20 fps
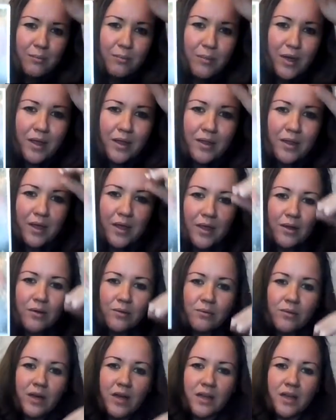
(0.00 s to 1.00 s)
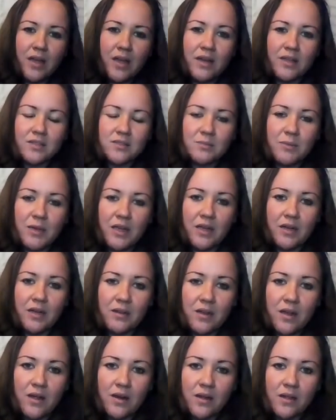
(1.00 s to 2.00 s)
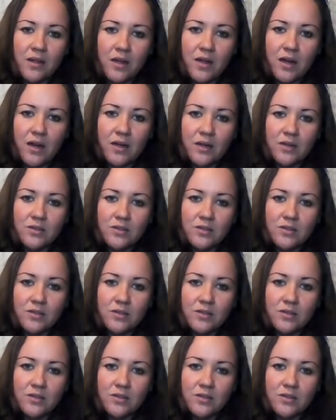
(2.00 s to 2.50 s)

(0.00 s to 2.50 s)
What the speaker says: my like ring light is making a lot of glare.